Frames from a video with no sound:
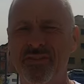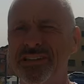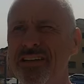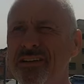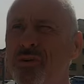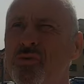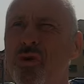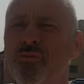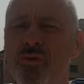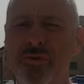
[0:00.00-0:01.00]
I still don't
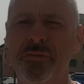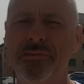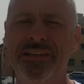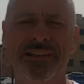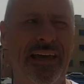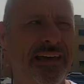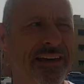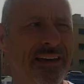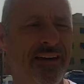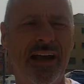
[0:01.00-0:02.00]
know if I'm going to be able to stay
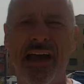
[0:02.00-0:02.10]
here.